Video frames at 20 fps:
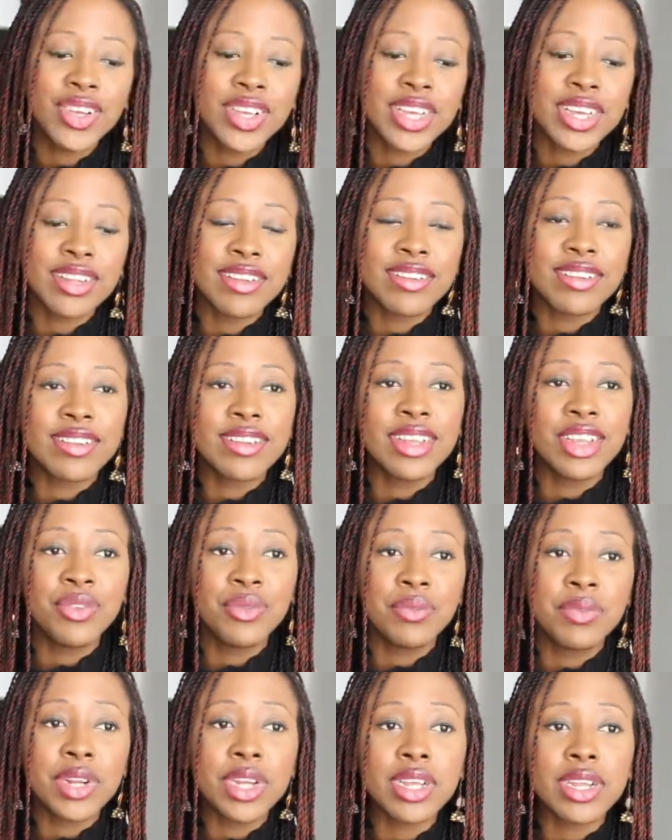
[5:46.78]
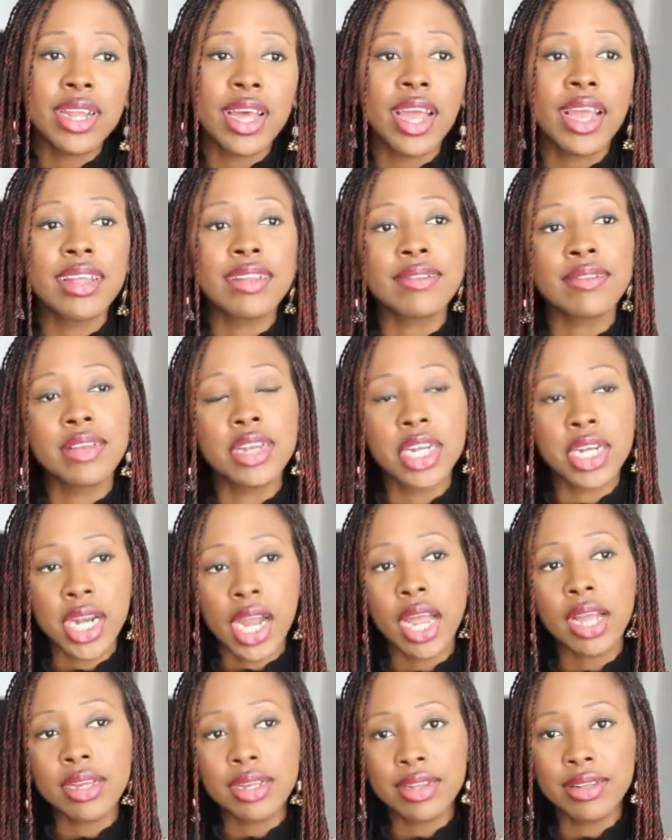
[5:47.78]
you can see really nice
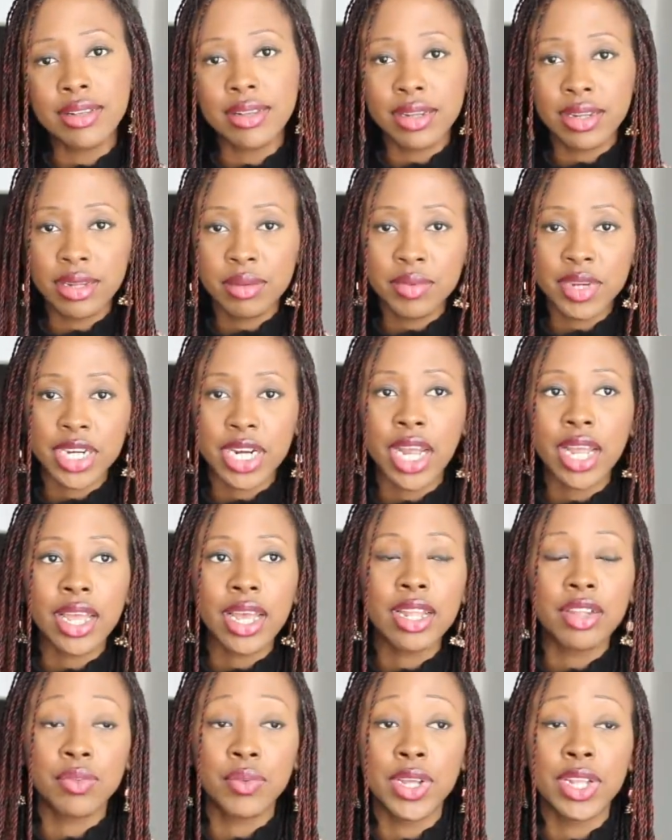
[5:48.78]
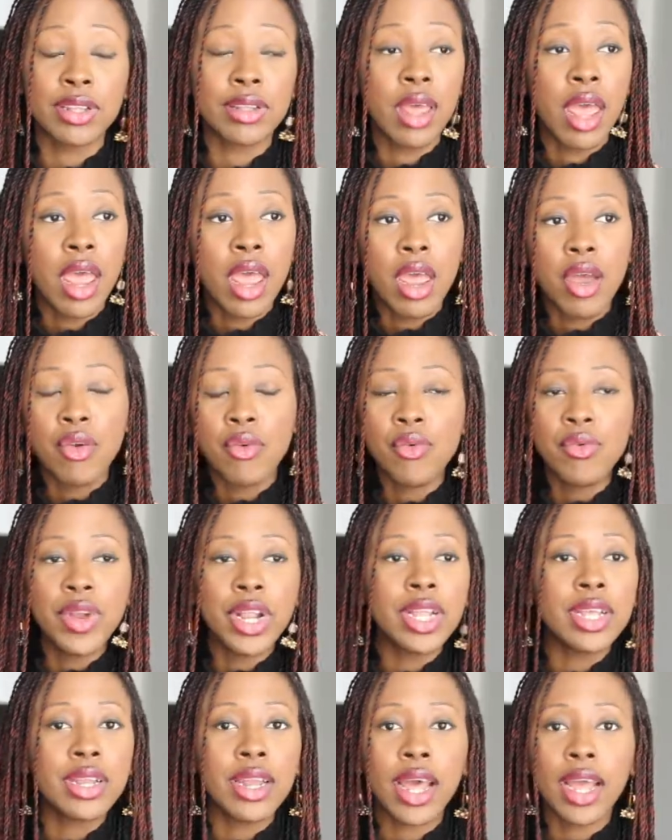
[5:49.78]
jackets, denim jackets with
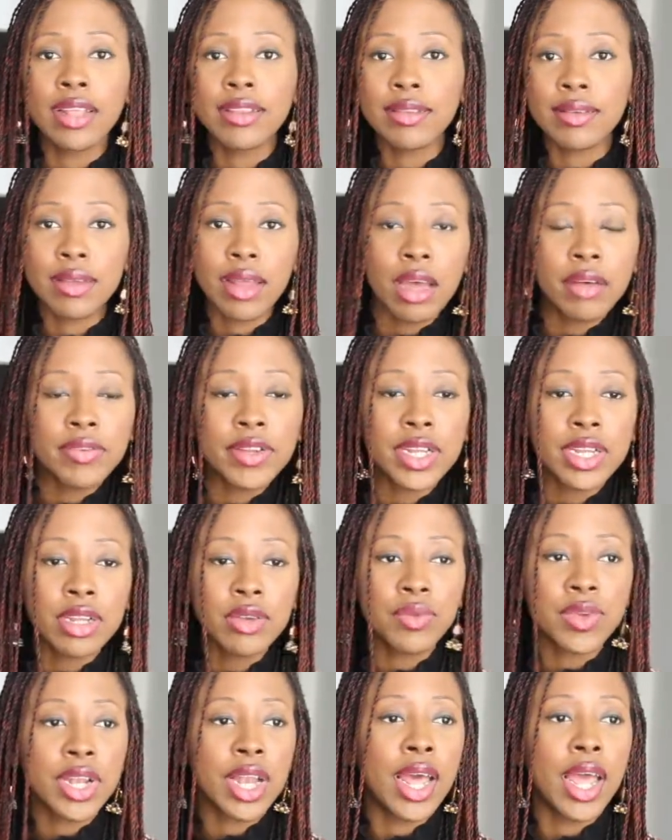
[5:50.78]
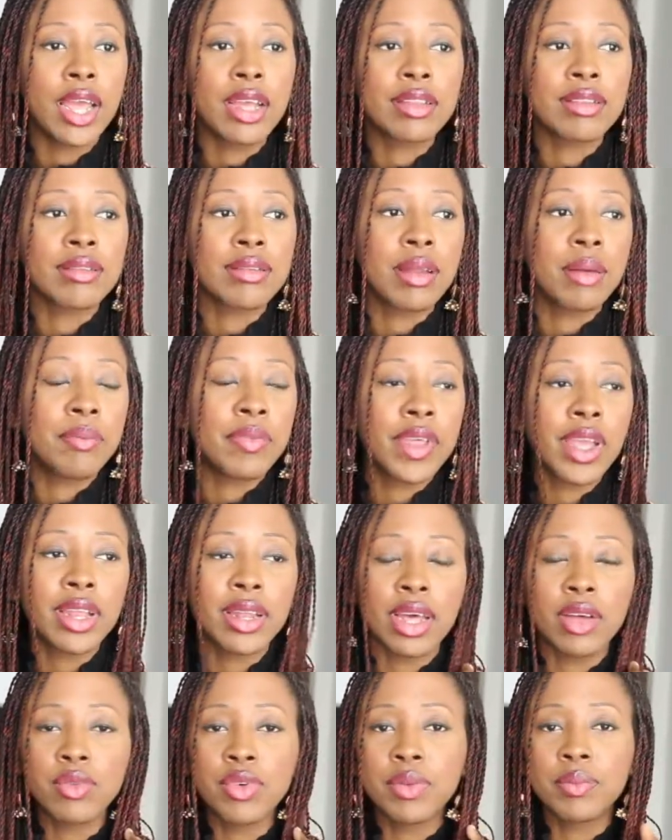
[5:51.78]
really nice stuff in it with like something
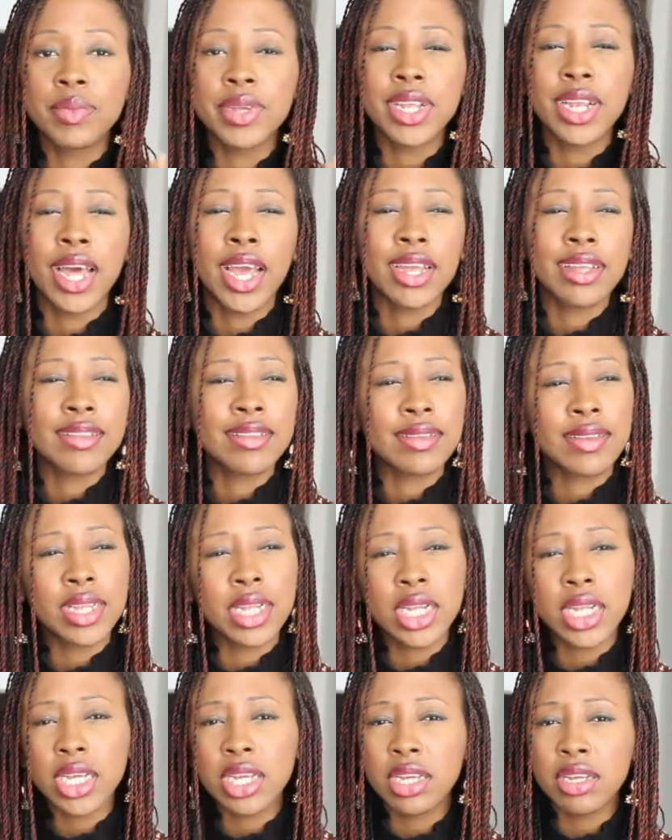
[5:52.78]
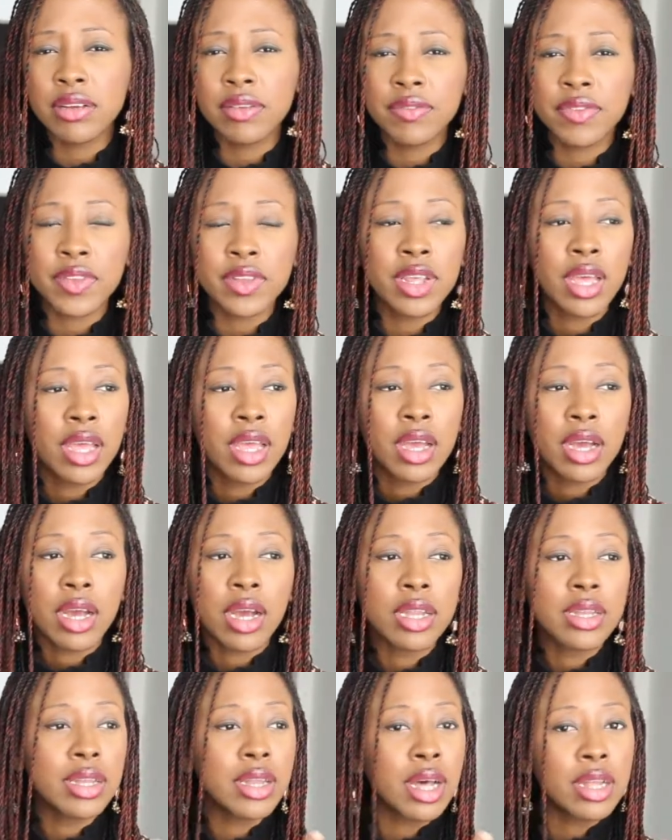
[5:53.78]
that would be like sleeves
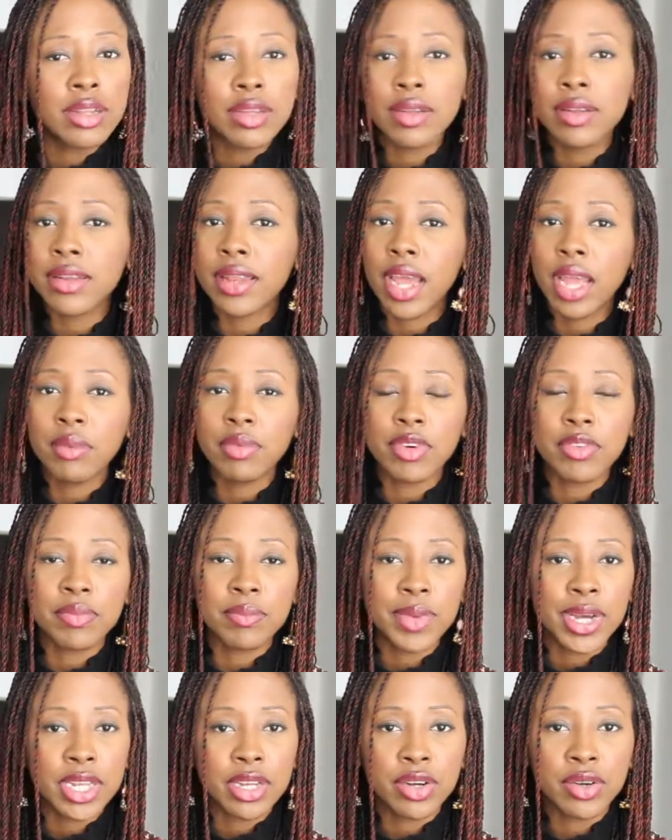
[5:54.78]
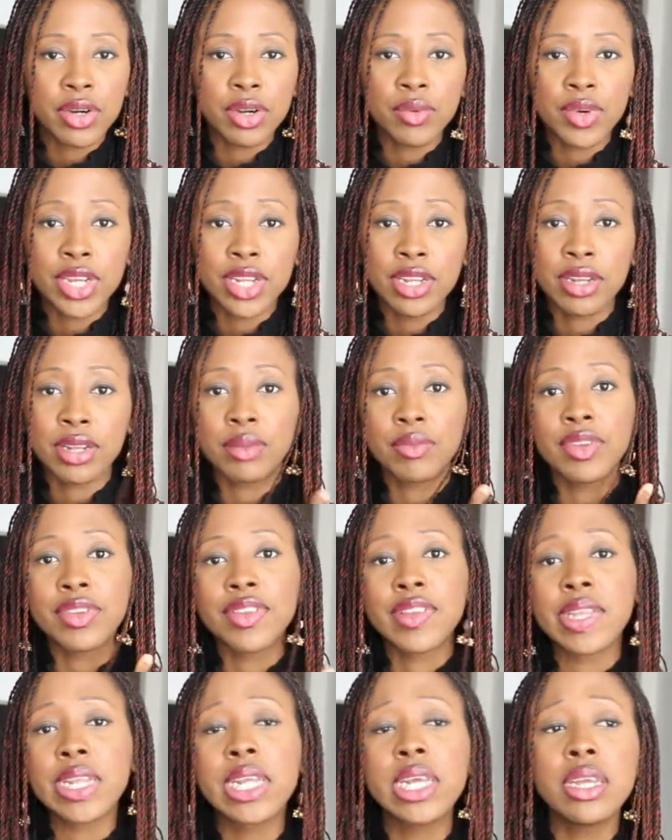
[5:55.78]
another type of material when it comes to
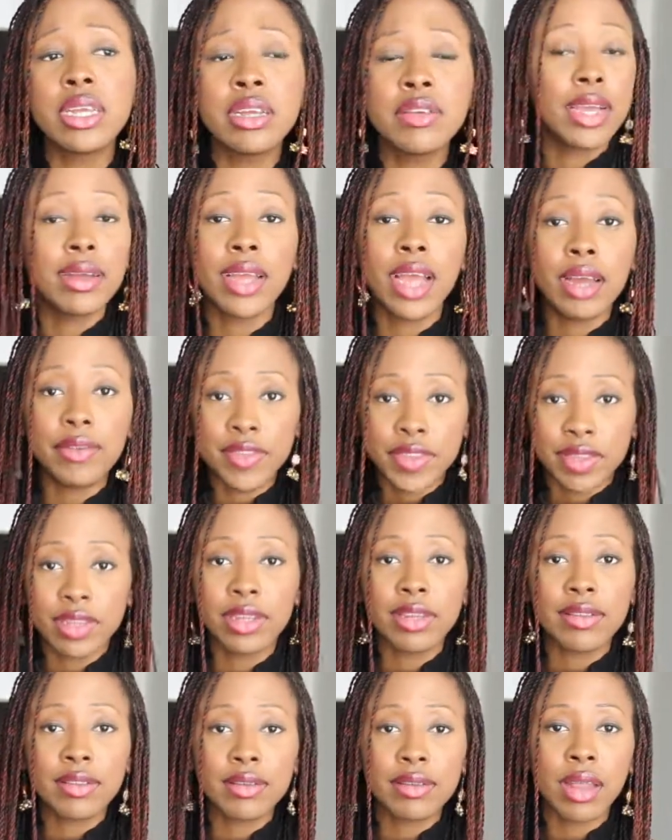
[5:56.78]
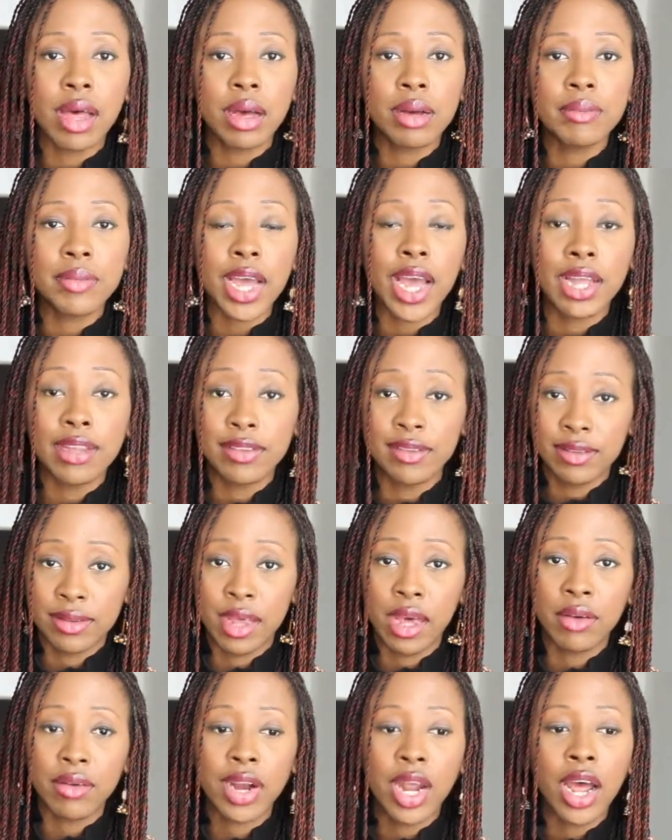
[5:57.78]
sleeve. I, have seen some at
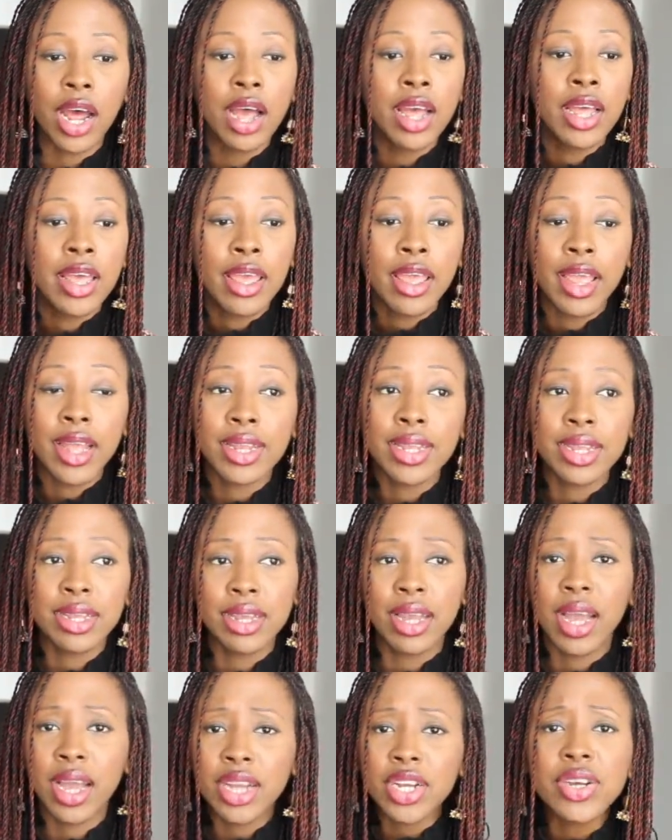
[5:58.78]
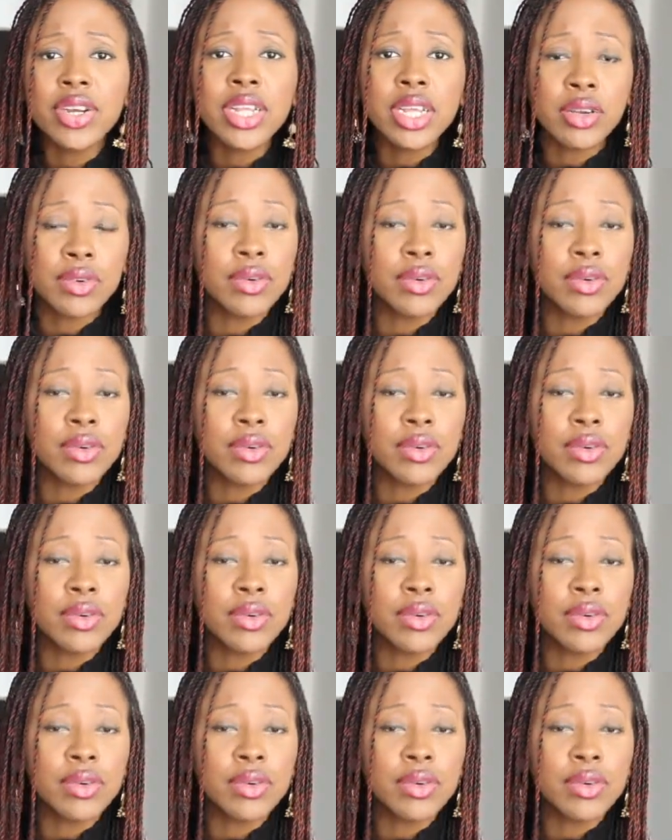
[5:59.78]
Zara and they actually